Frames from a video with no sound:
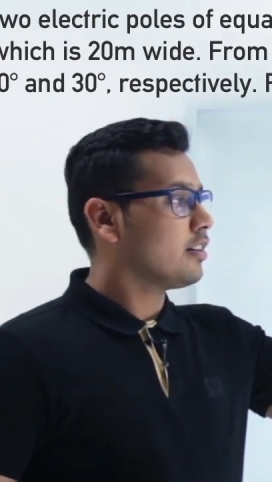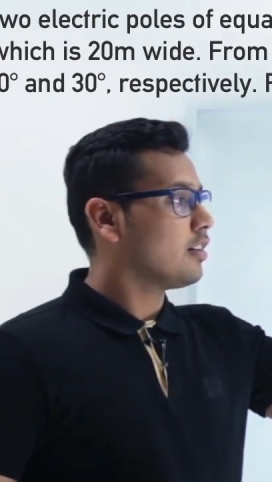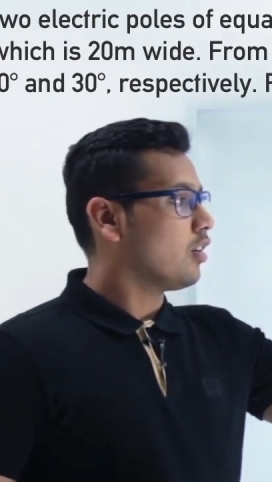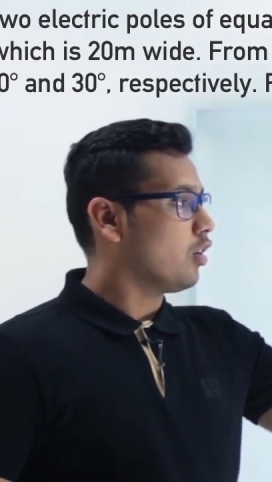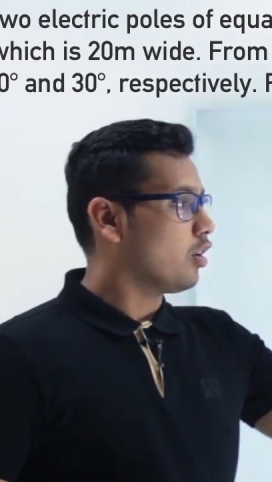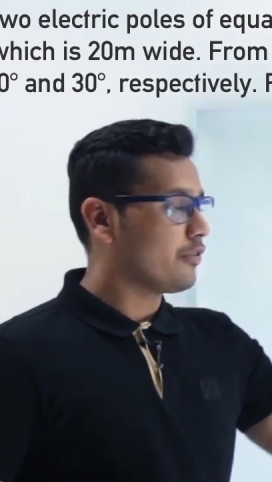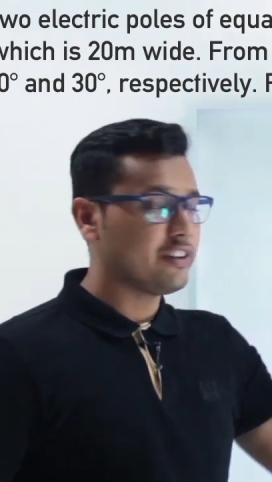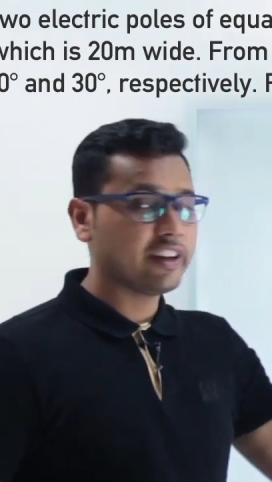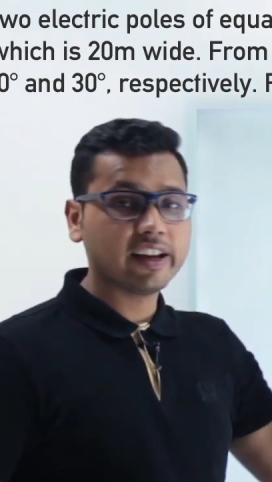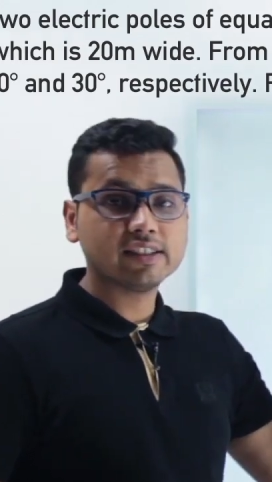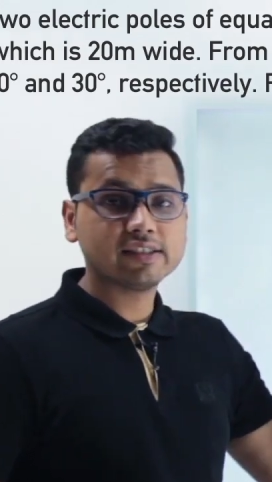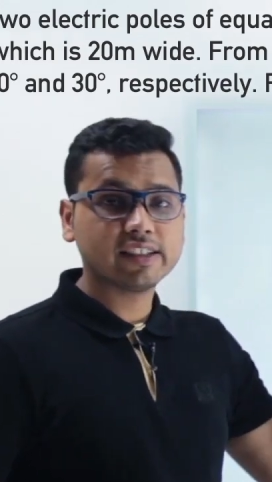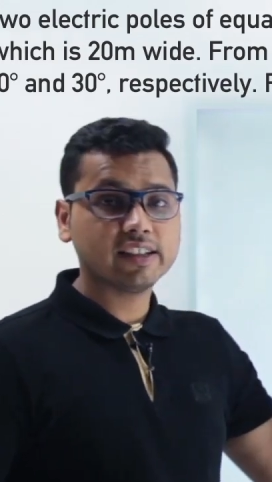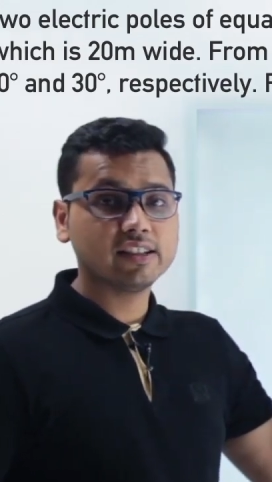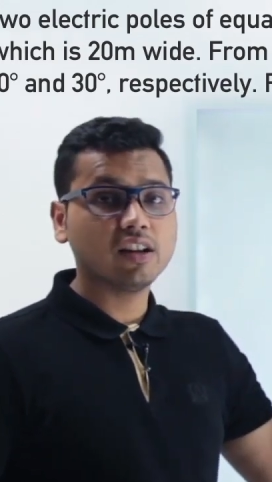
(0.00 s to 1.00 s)
or we can
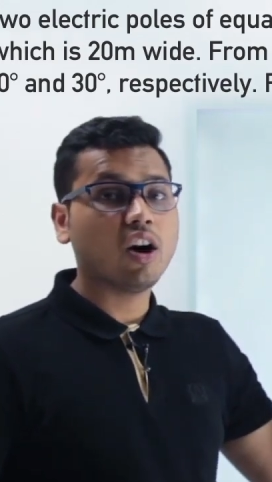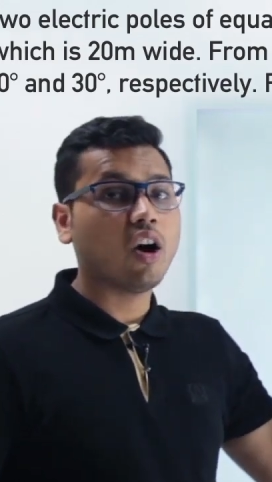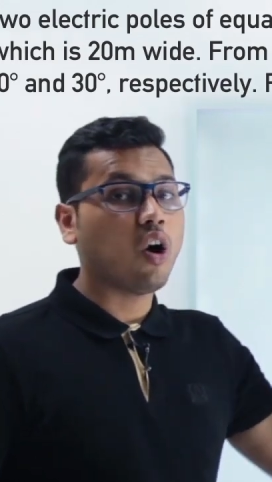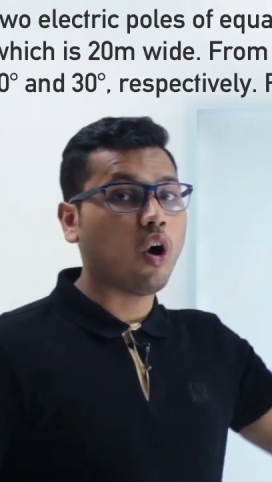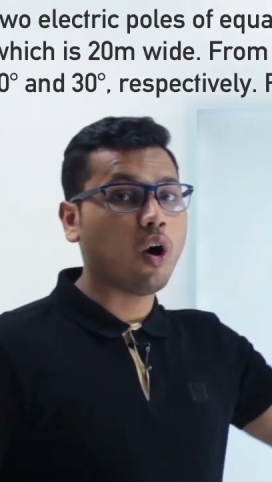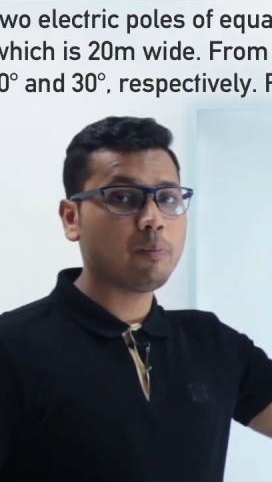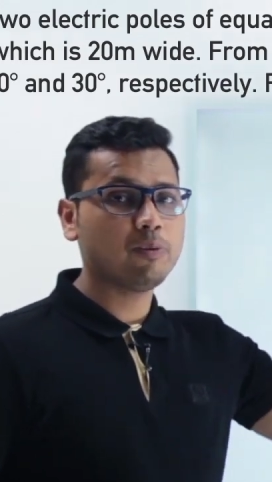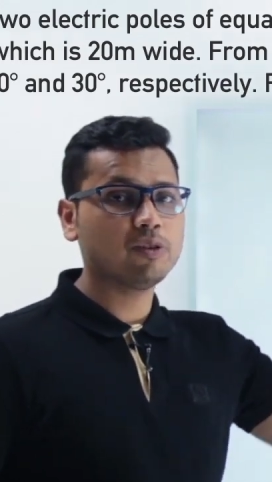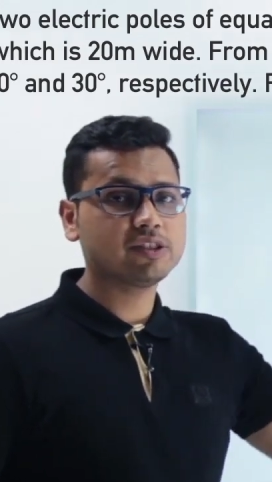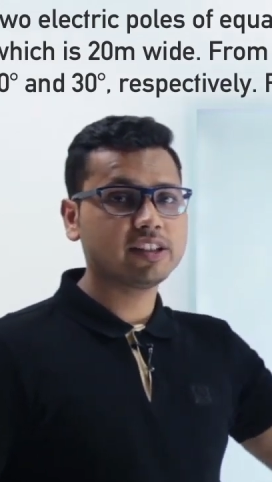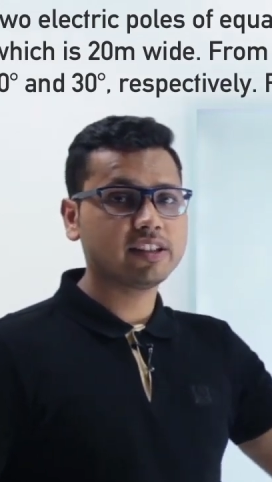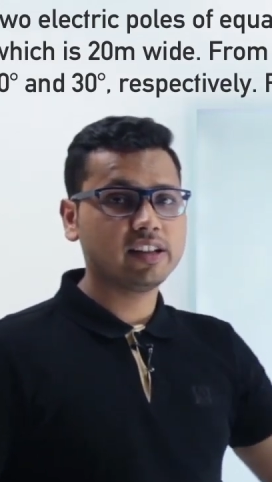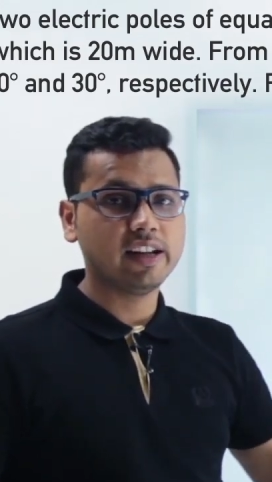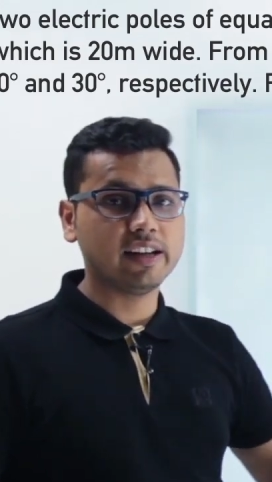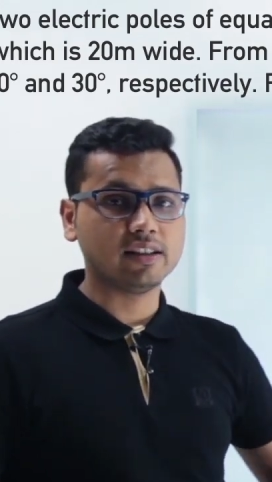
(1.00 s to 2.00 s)
say the
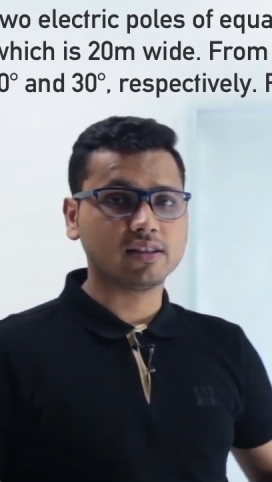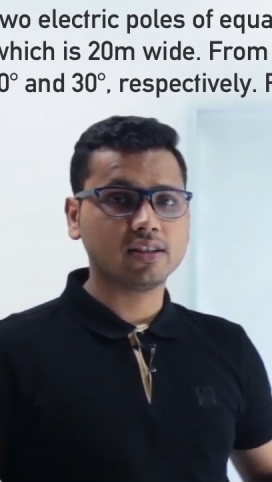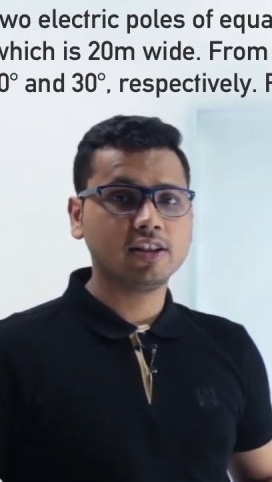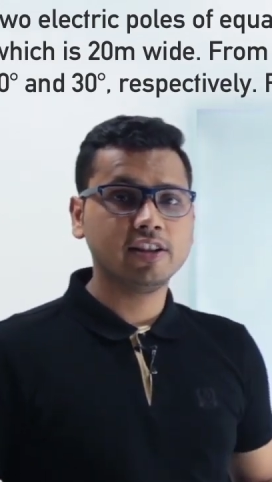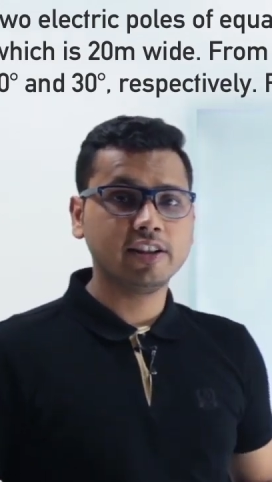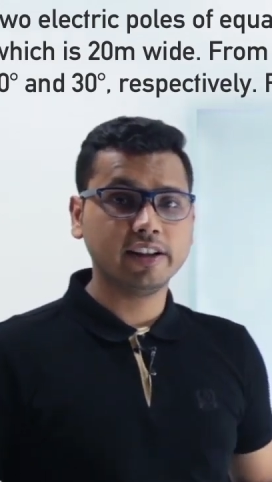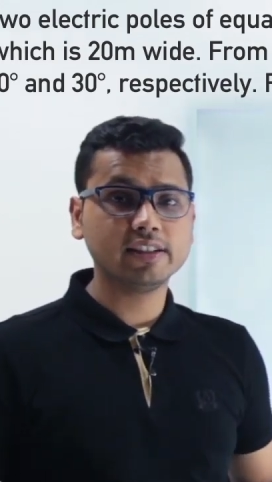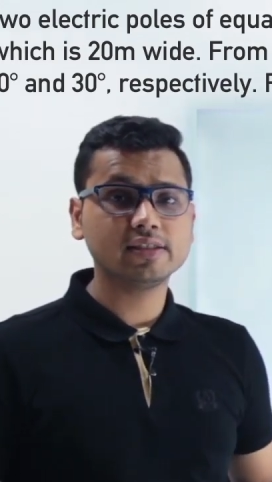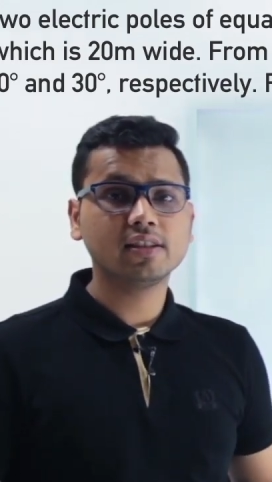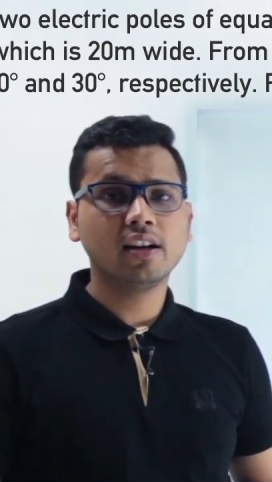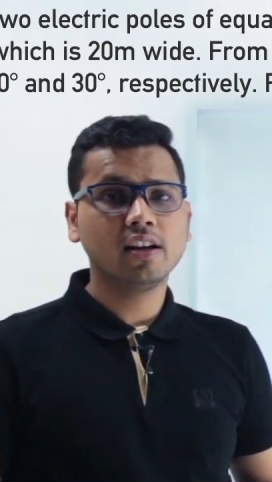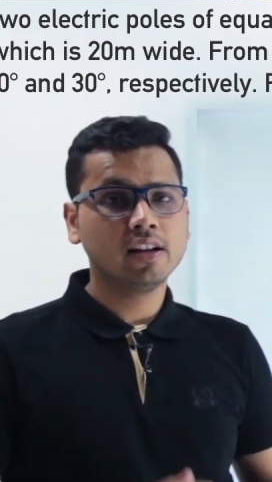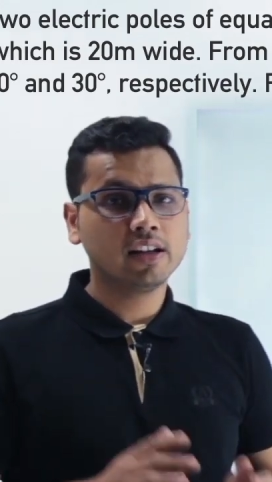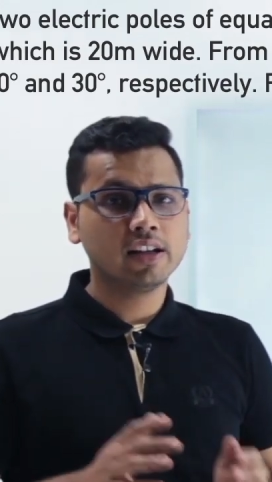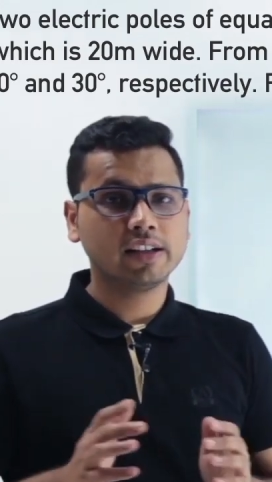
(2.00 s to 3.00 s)
opposite length, is
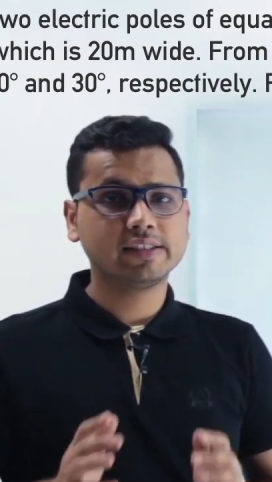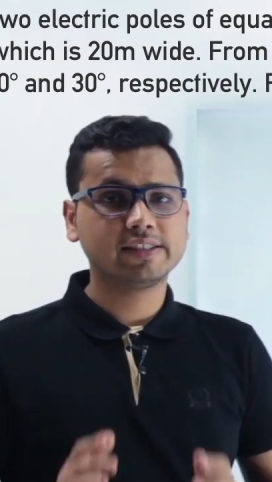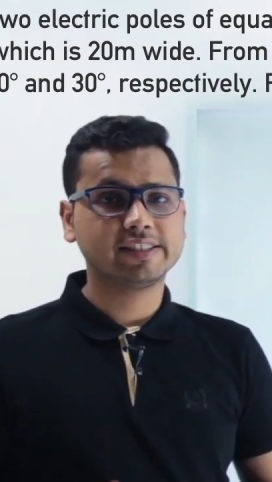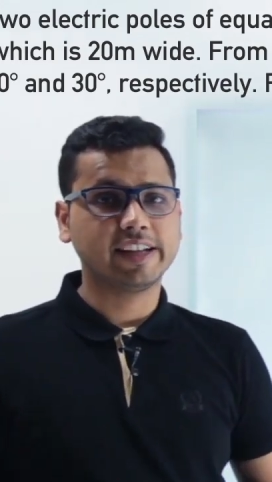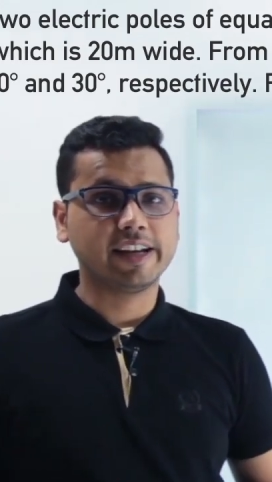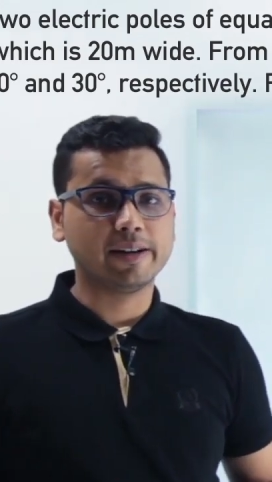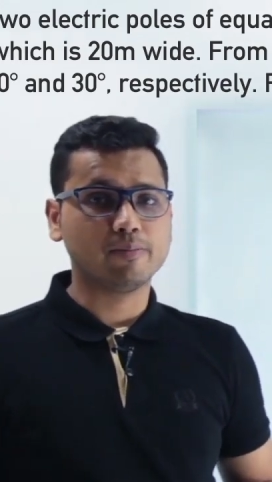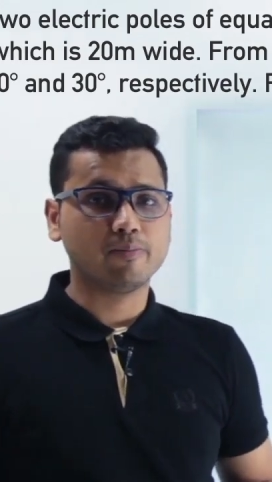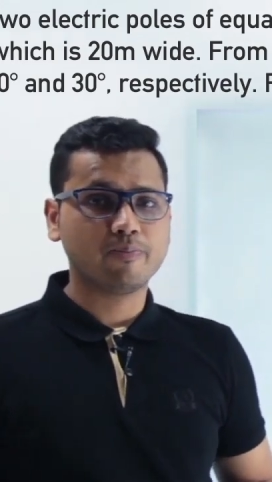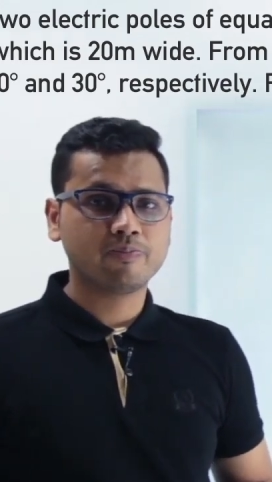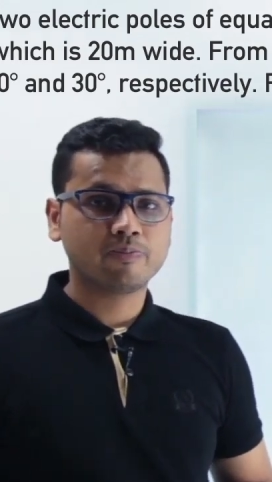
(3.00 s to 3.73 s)
same.